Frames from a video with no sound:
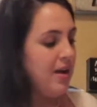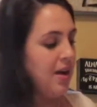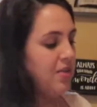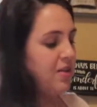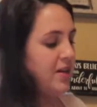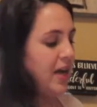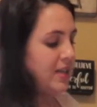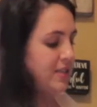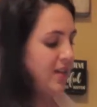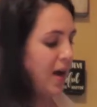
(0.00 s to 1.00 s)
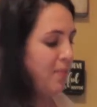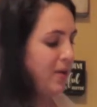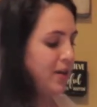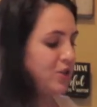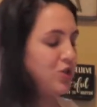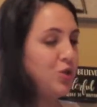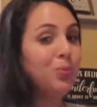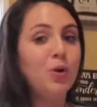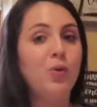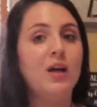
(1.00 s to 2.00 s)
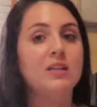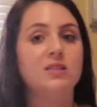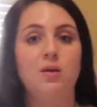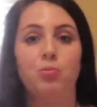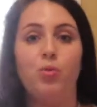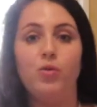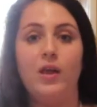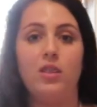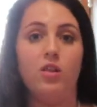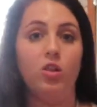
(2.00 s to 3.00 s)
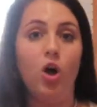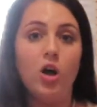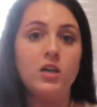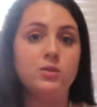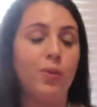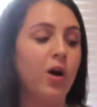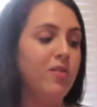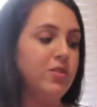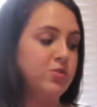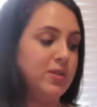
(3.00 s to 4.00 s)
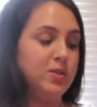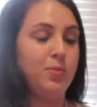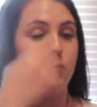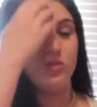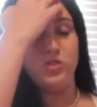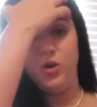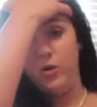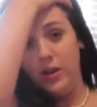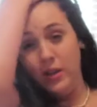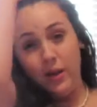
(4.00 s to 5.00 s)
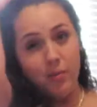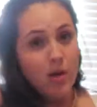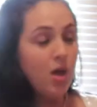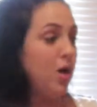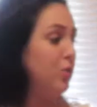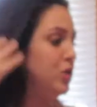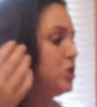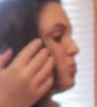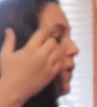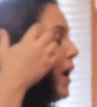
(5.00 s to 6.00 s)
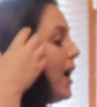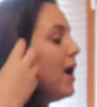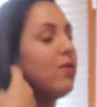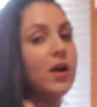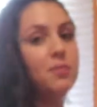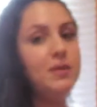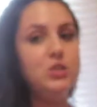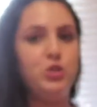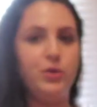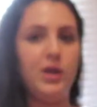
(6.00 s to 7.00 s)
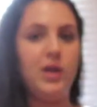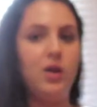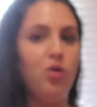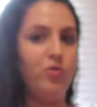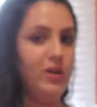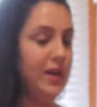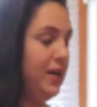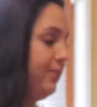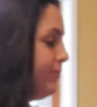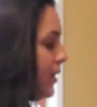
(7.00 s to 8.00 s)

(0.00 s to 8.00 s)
Now the next step is super quick and simple. Like the longest part of this recipe was soaking them, which is why I recommend doing it overnight.